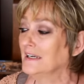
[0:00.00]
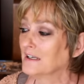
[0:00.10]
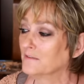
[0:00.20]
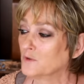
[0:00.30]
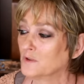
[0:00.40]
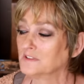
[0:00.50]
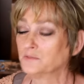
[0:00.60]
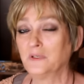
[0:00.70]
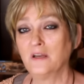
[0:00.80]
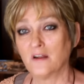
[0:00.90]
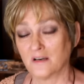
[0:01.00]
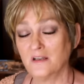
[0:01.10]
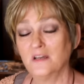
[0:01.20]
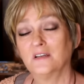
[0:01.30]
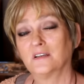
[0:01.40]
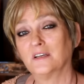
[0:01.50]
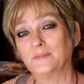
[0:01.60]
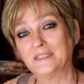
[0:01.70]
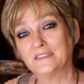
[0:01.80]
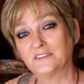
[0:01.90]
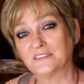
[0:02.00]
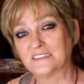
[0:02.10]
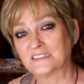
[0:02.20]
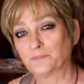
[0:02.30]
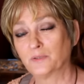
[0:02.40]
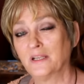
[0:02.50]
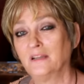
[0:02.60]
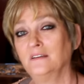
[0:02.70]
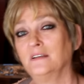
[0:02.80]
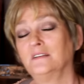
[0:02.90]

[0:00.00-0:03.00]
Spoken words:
And of course, we are coming into spring,